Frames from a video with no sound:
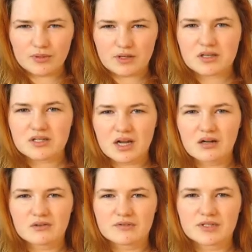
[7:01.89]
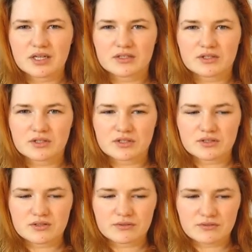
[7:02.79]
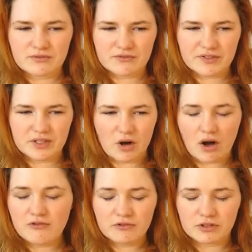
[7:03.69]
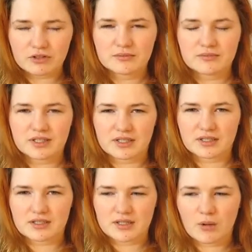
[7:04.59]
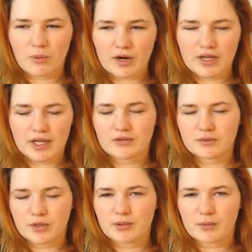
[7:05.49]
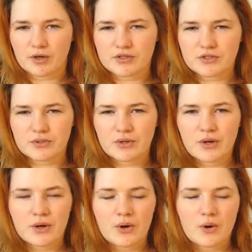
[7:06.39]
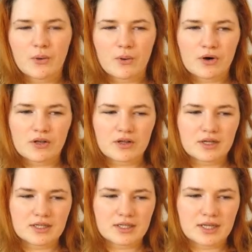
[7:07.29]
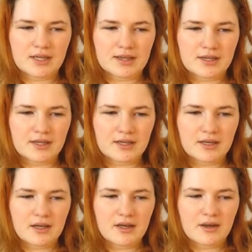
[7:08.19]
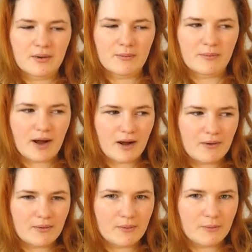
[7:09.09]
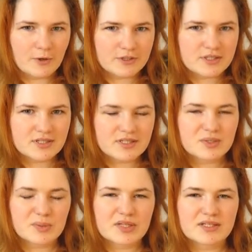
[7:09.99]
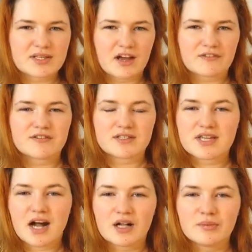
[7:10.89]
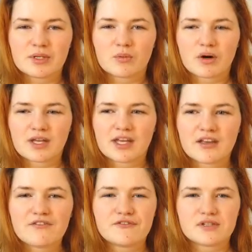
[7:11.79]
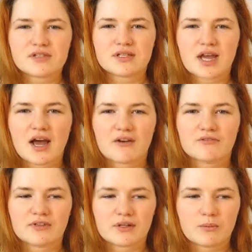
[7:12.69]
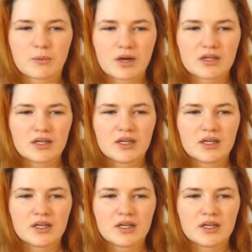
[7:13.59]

with ourselves and just feel awful that it's not working out the way we want to, or look at it and think, wow, what does this piece have to tell me? What gift does it have? Like, what